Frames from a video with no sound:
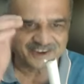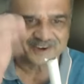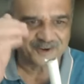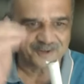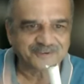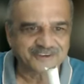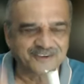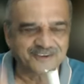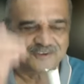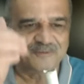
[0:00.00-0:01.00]
second
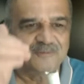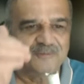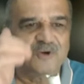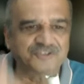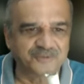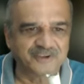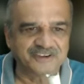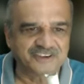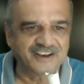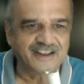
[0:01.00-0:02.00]
option will be
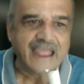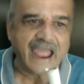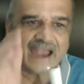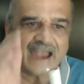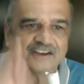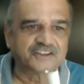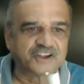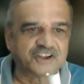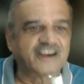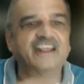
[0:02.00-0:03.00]
moxibustion, and the
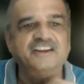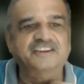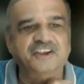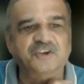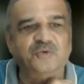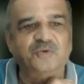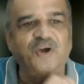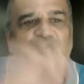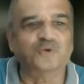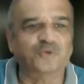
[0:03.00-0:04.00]
third anything you
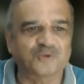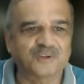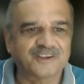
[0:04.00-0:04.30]
want to do.